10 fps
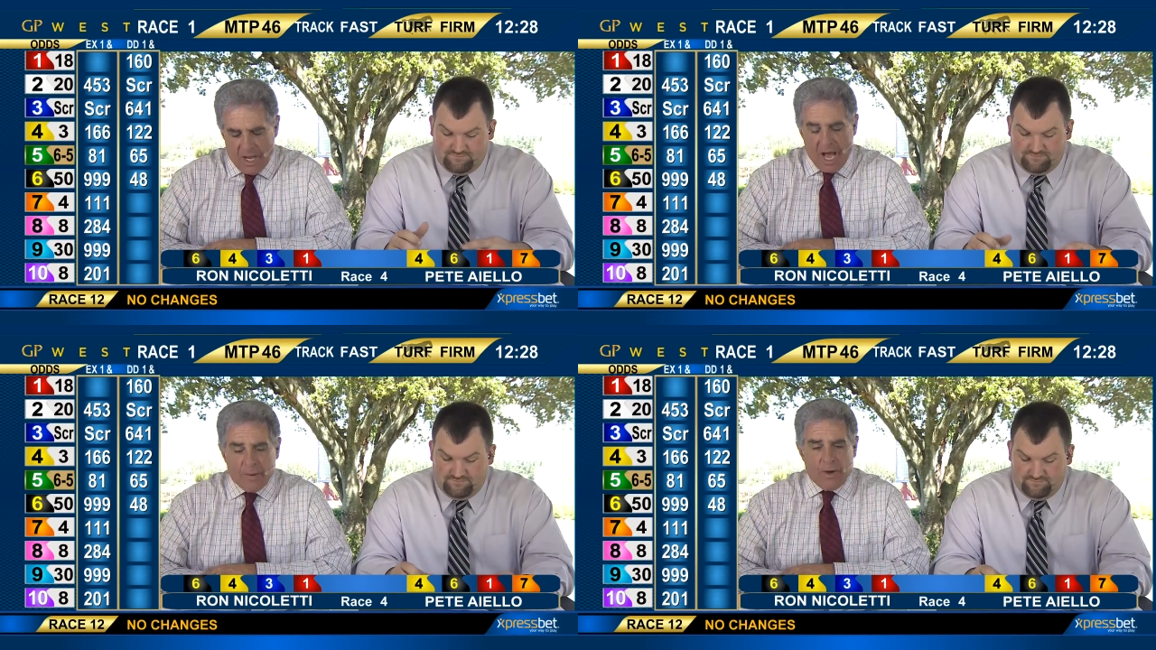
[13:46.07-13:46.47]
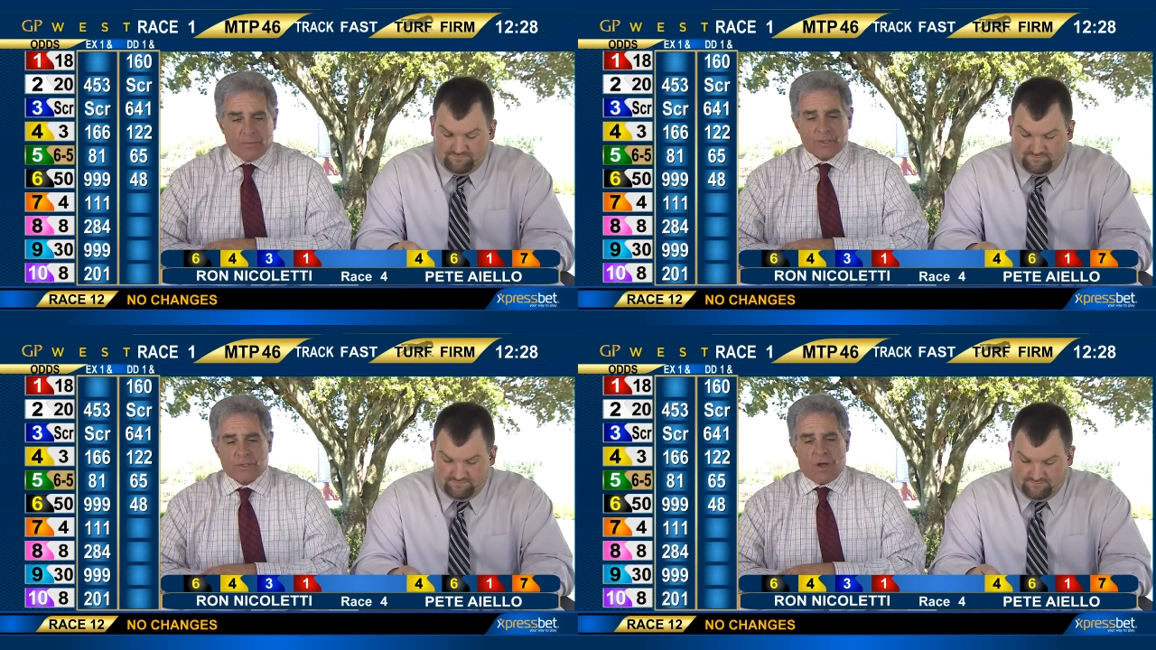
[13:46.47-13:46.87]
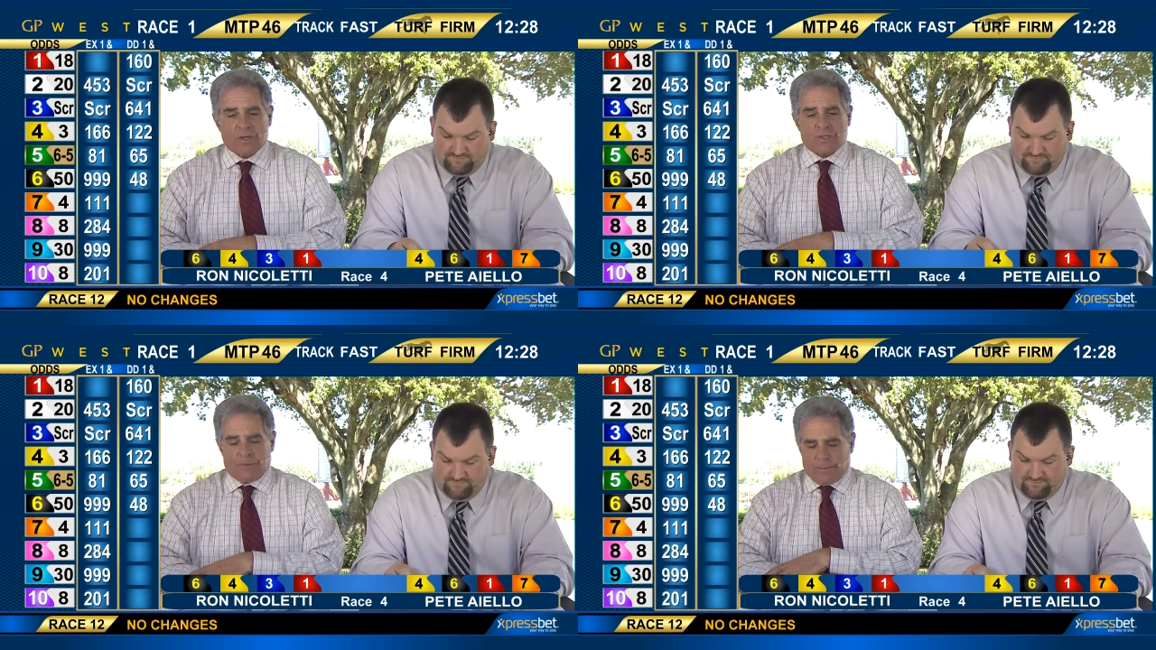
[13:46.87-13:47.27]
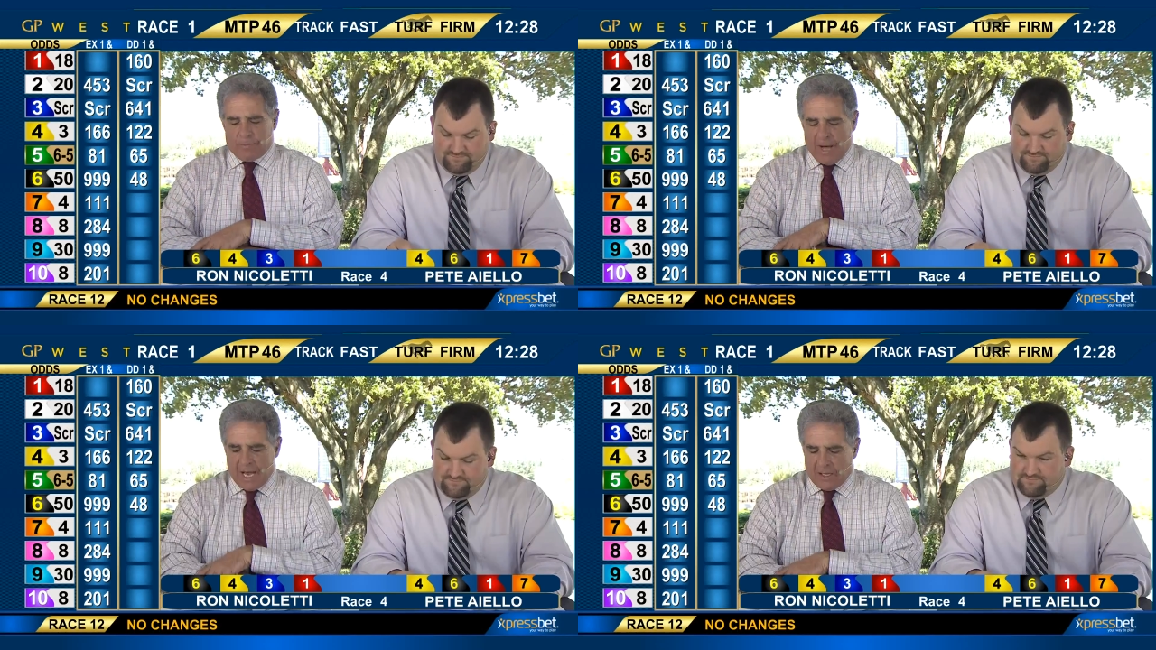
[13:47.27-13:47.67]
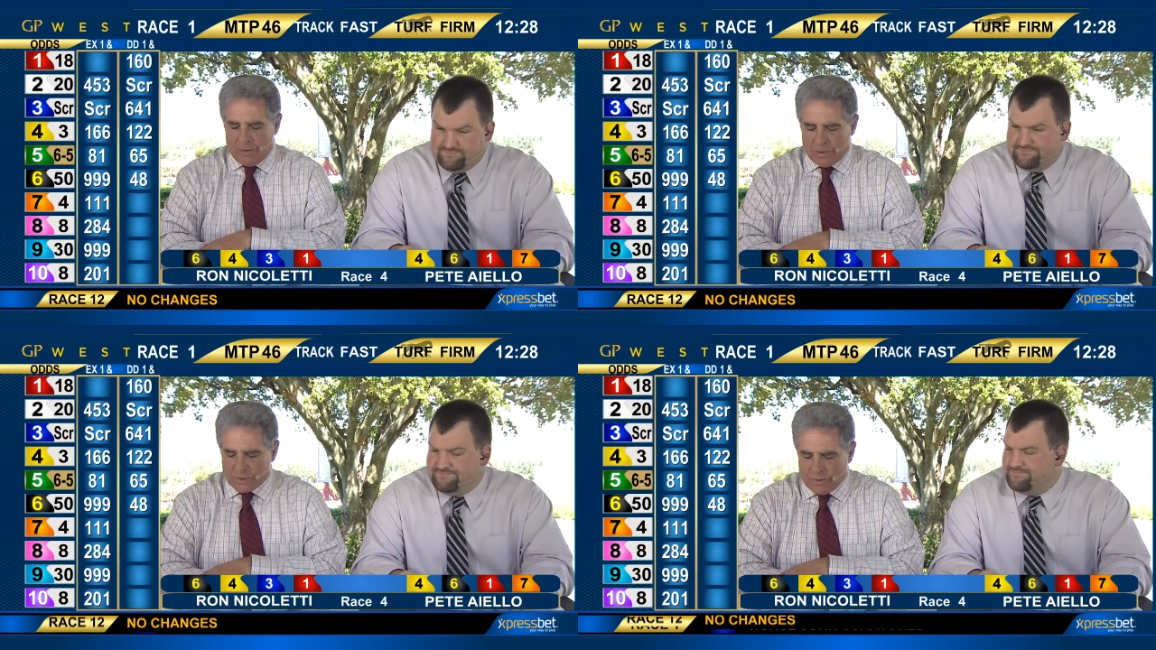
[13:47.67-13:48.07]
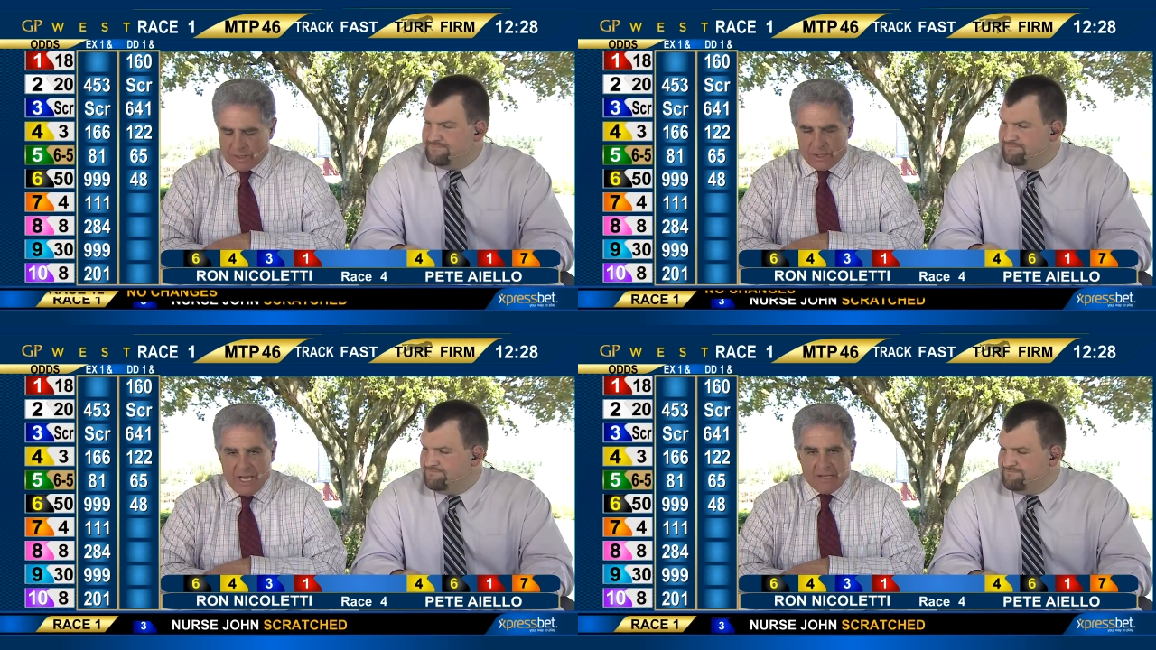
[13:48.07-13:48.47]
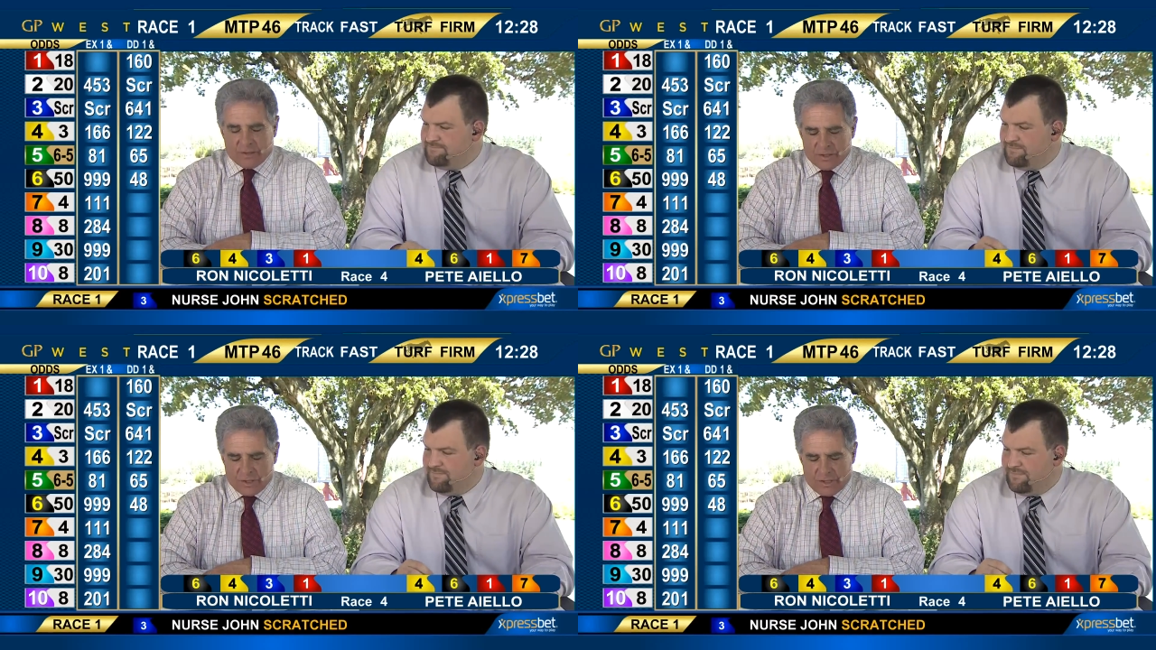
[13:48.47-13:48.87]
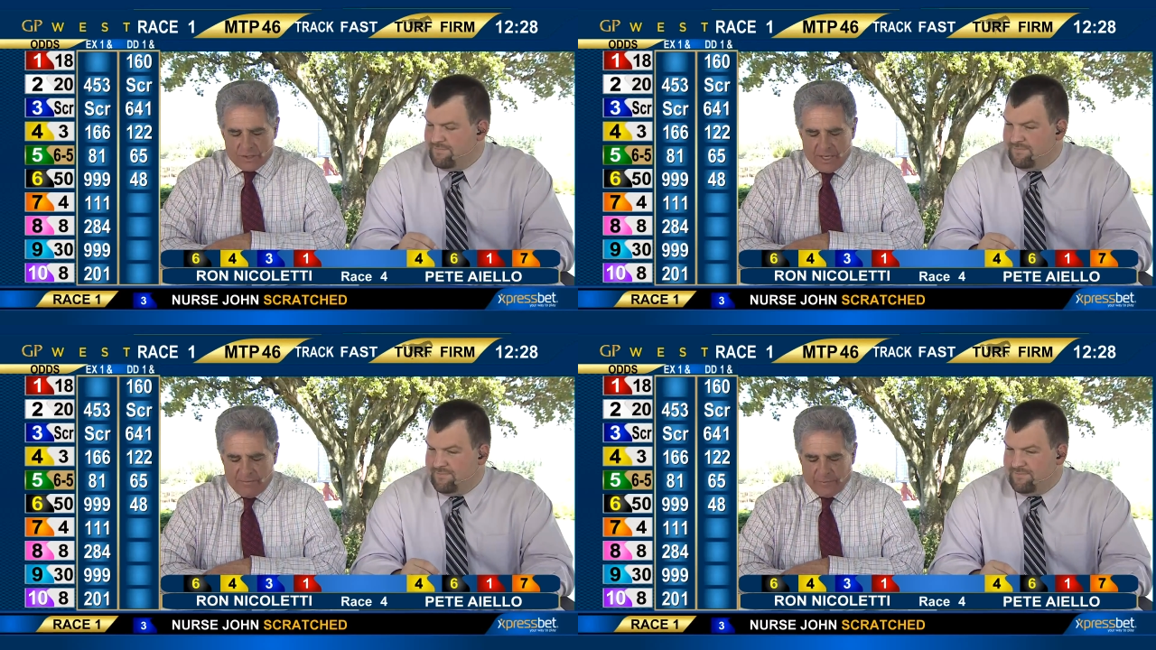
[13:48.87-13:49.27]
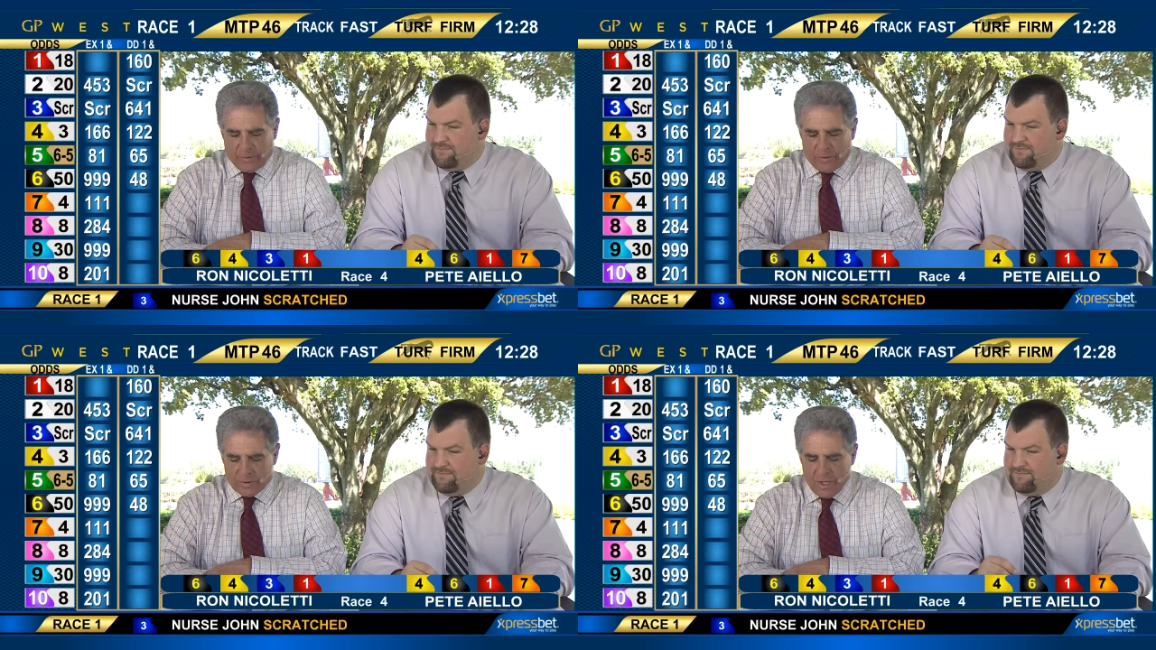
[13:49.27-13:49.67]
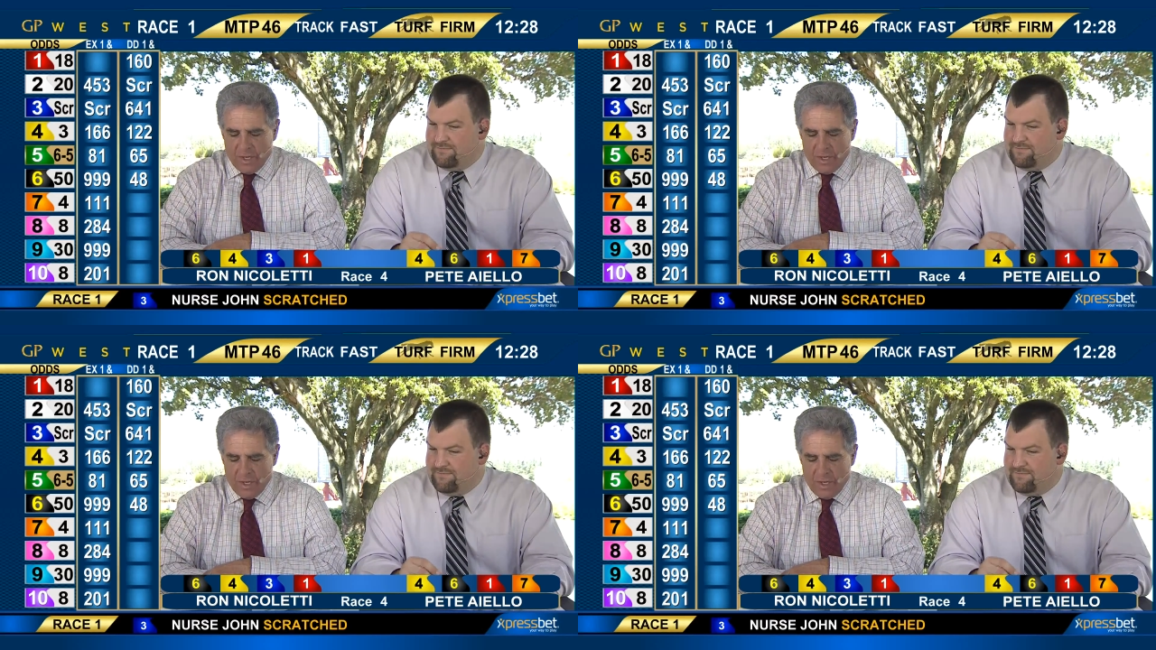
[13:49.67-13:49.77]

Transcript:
Speaker 1: I went with Starship Apollo, who's stretching out to six and a half furlongs.